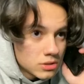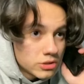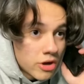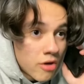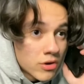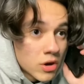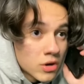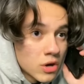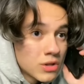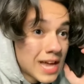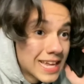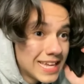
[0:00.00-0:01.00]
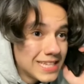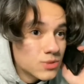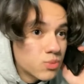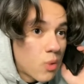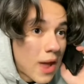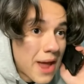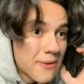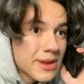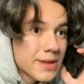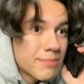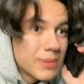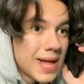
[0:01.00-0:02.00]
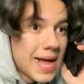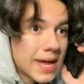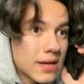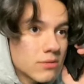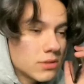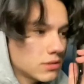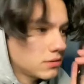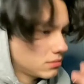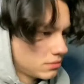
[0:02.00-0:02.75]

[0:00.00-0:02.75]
No. Like, he's wearing black. What?